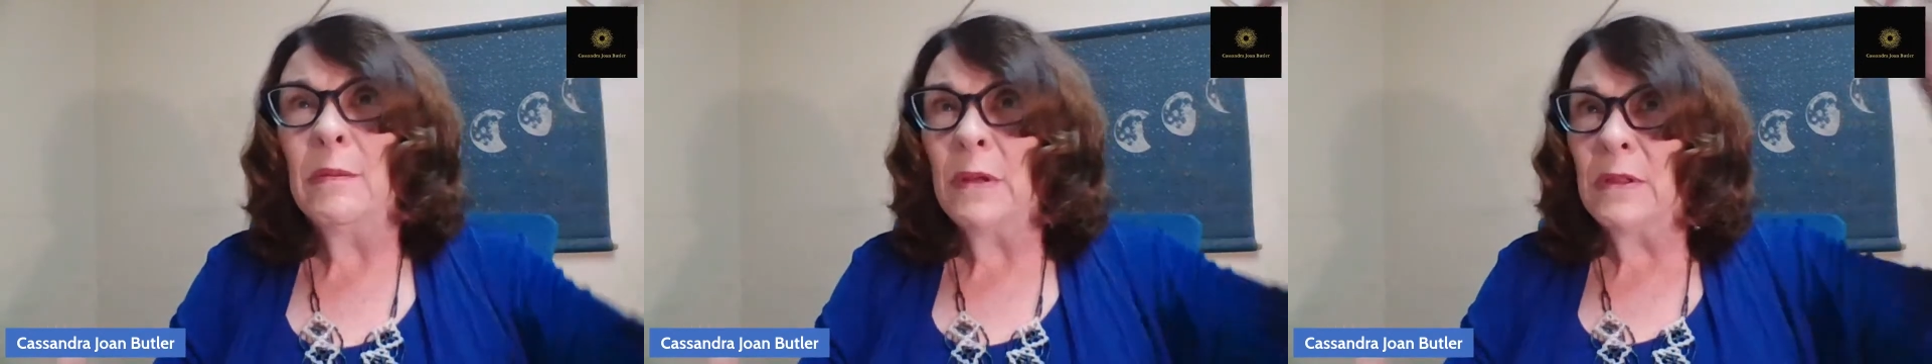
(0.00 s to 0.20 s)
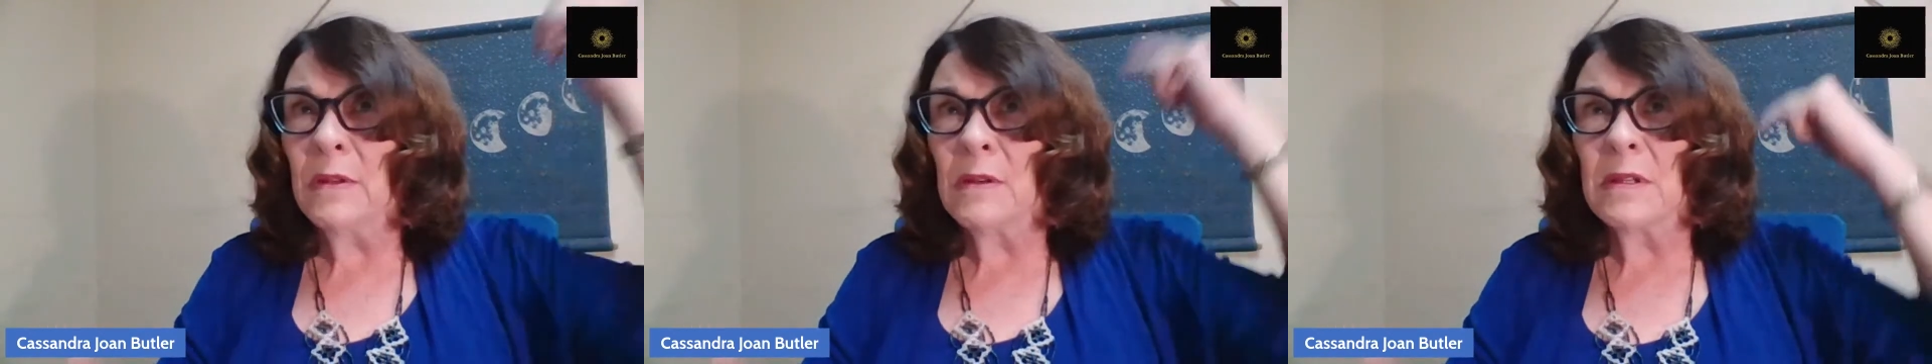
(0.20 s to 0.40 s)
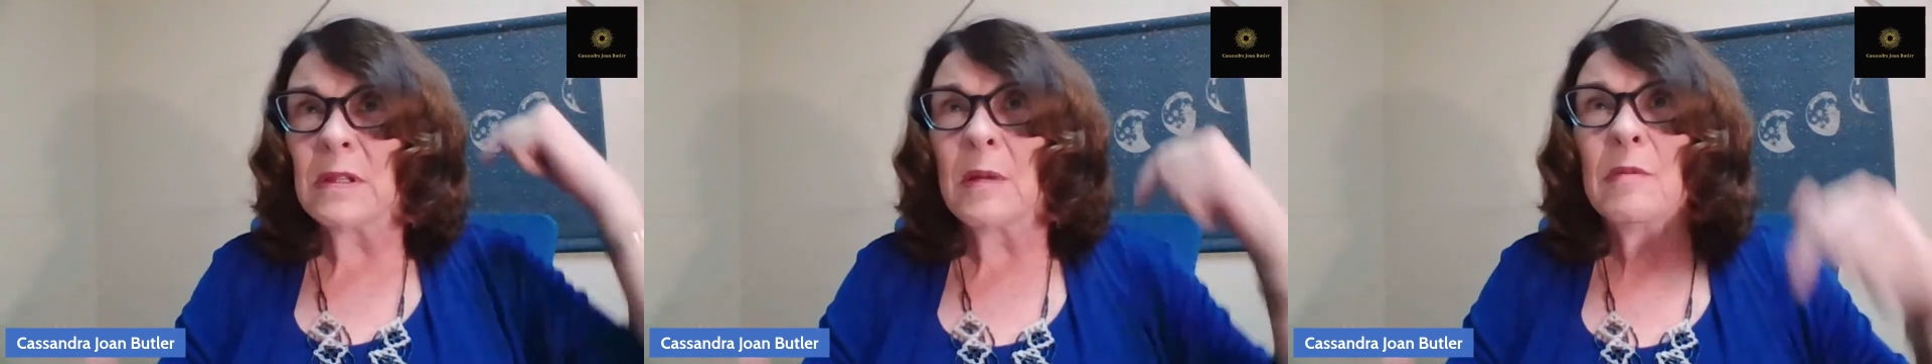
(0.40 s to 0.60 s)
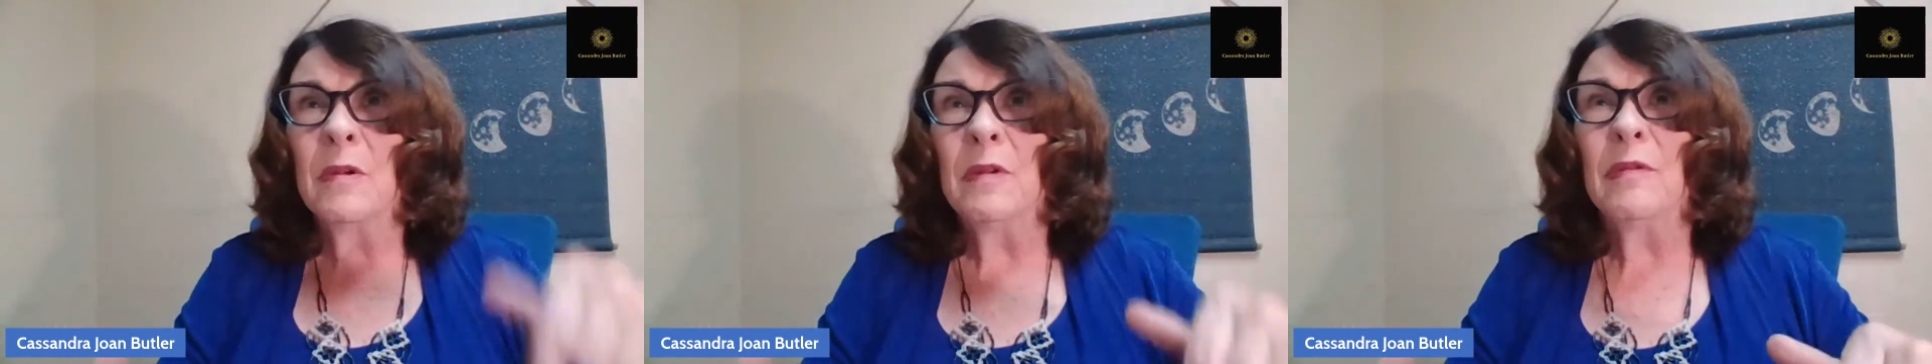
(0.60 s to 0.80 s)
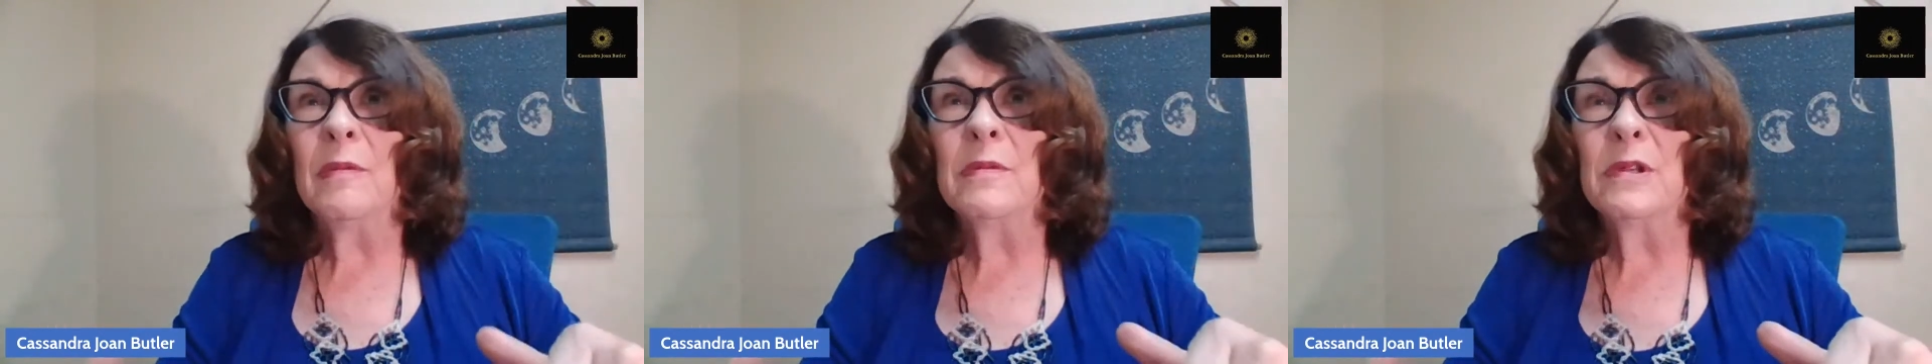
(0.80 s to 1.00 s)
but there's
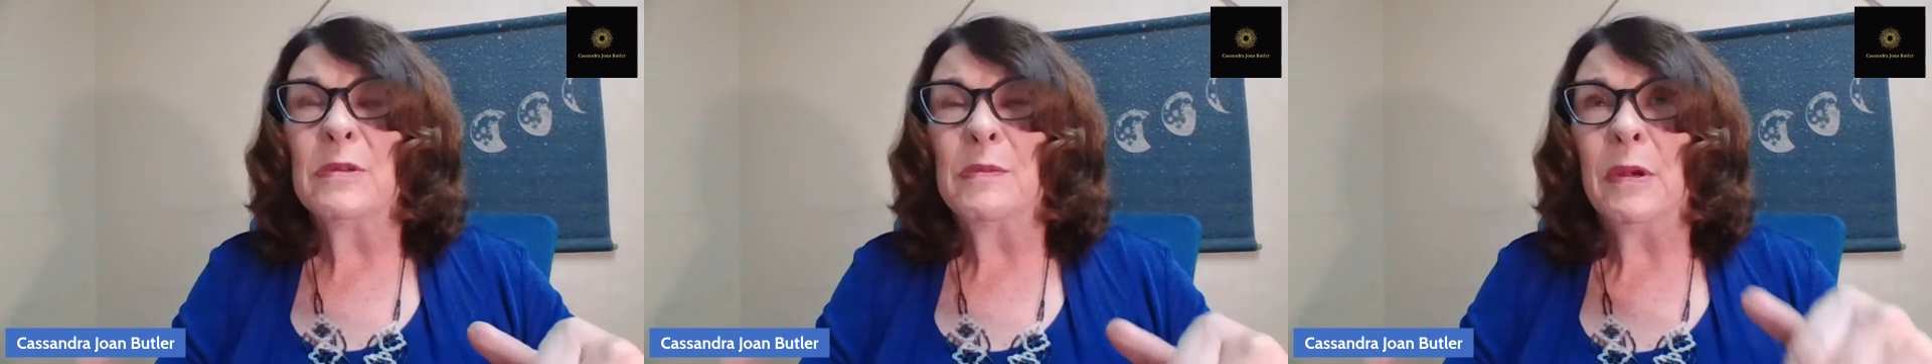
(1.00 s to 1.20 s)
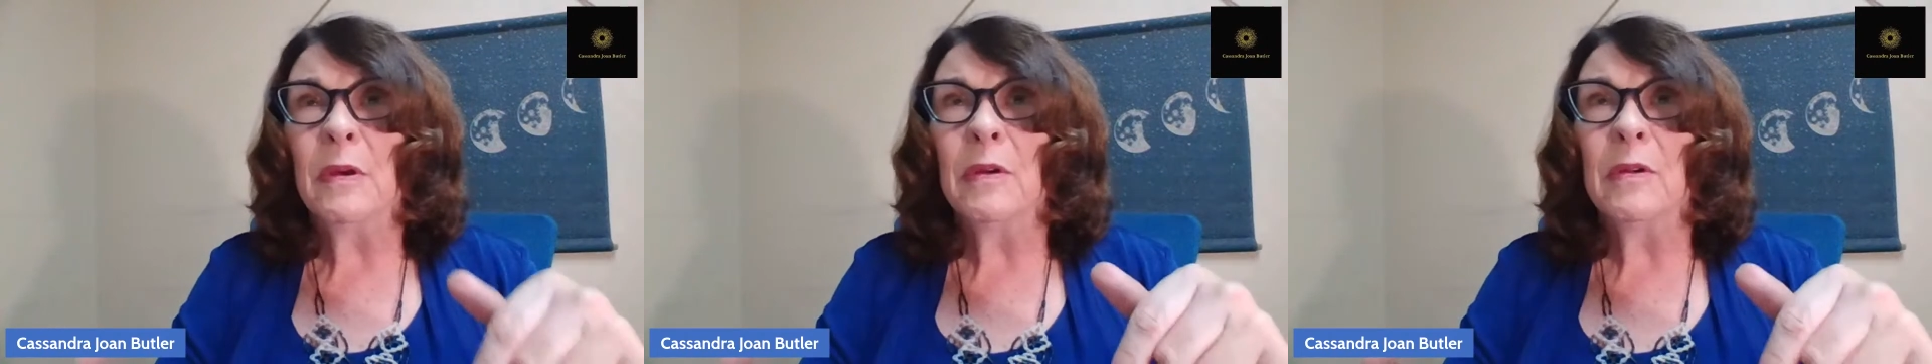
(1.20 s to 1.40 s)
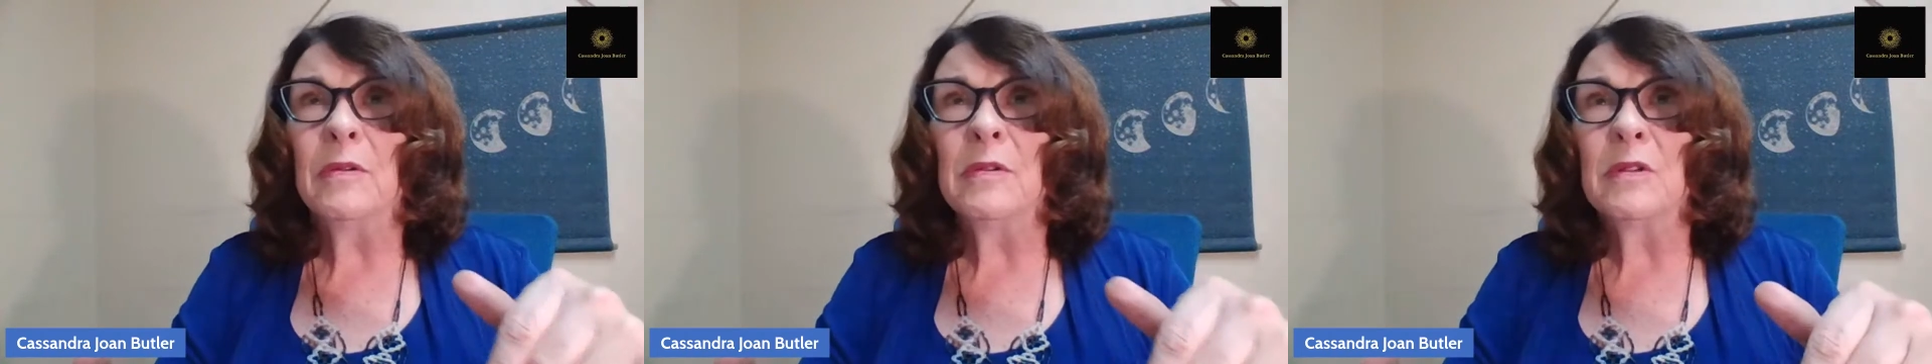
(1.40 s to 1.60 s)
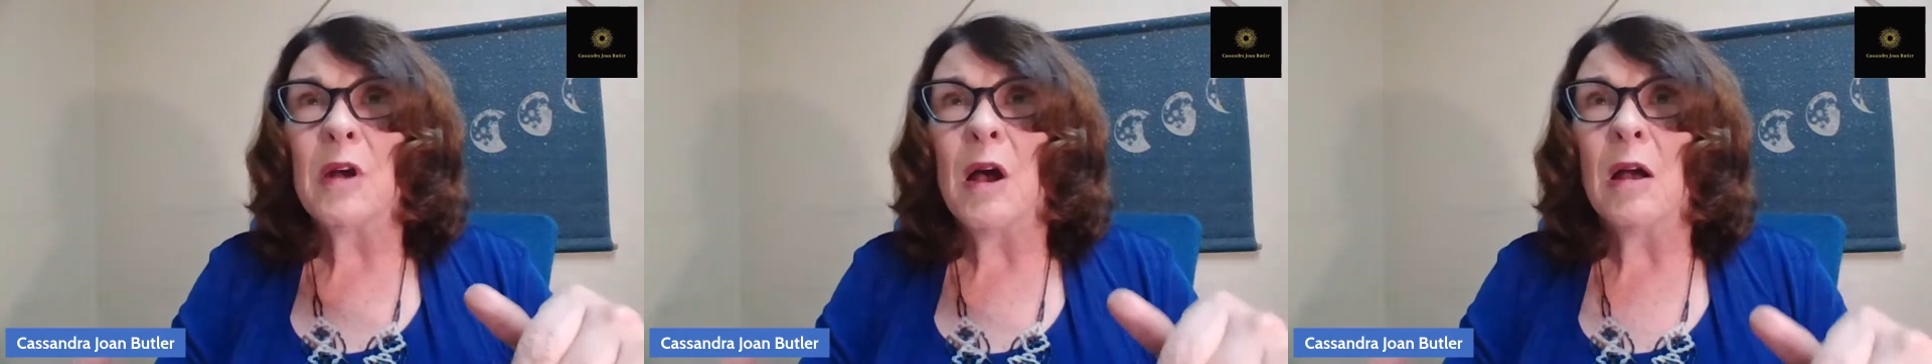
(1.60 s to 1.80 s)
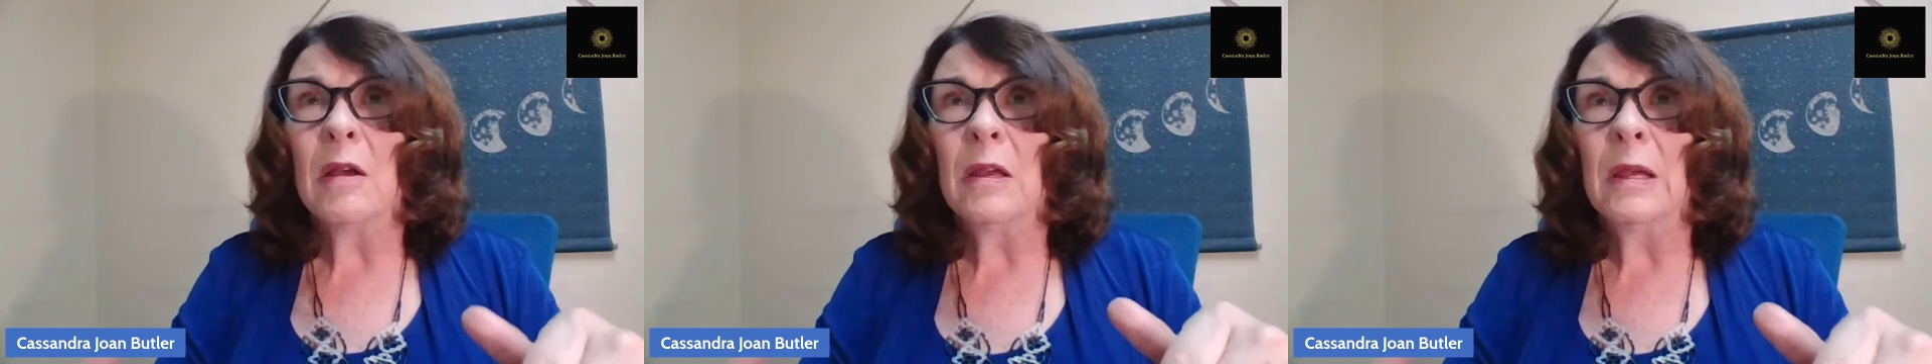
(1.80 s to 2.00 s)
someone from Spirit who's
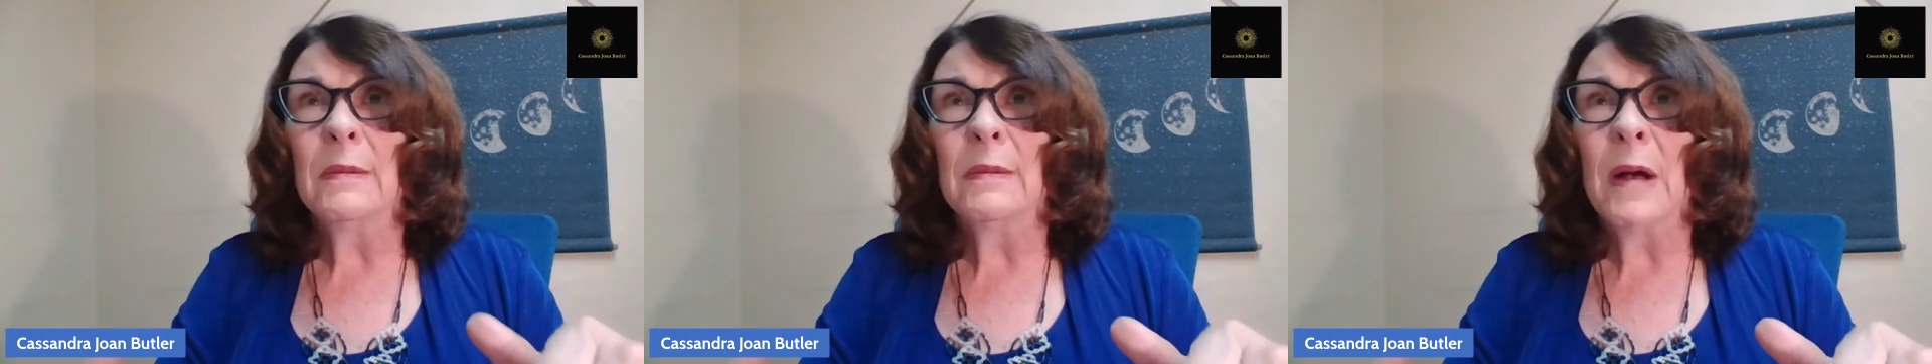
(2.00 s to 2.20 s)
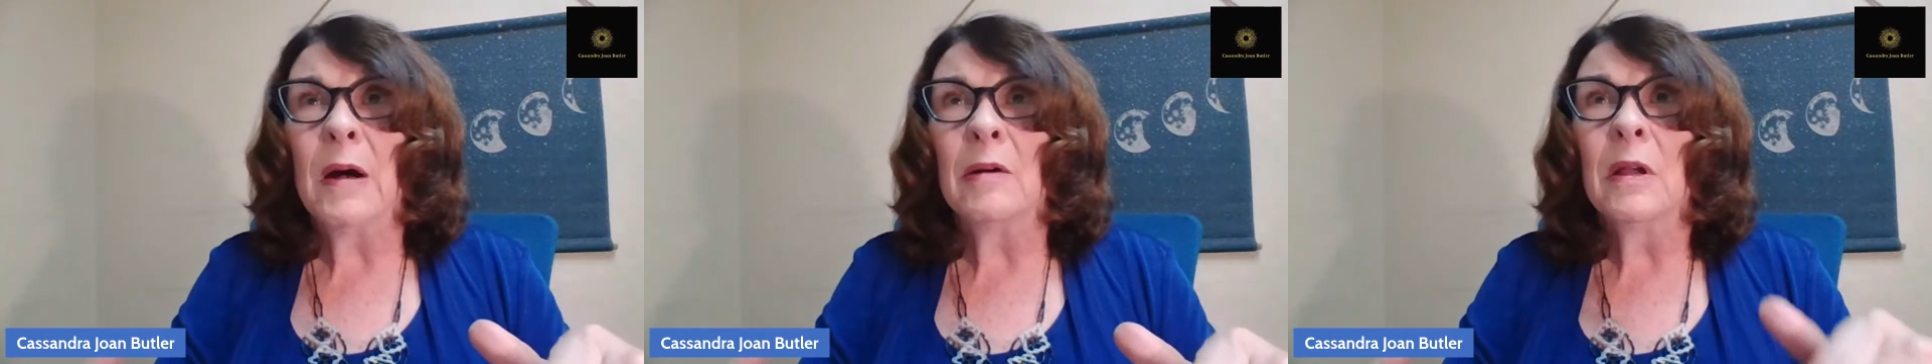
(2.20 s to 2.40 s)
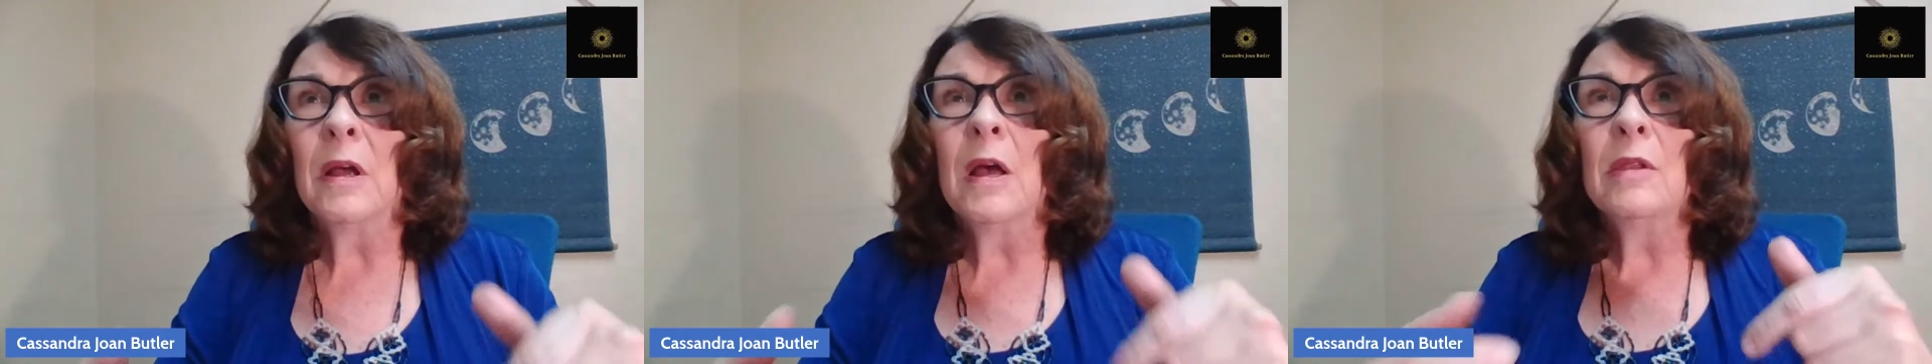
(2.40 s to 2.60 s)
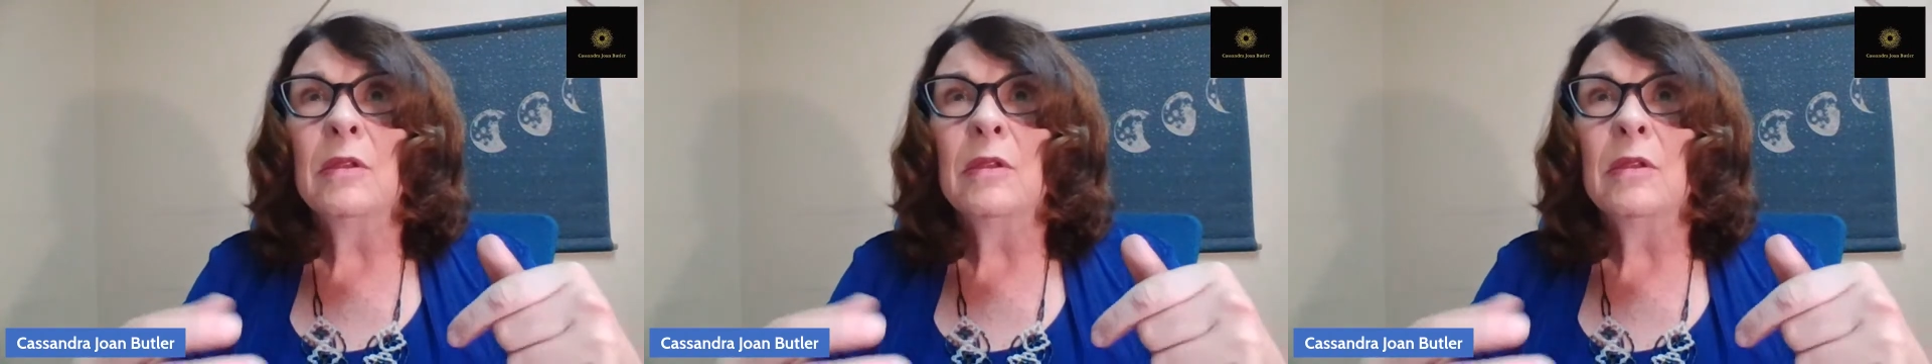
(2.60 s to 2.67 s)
talking about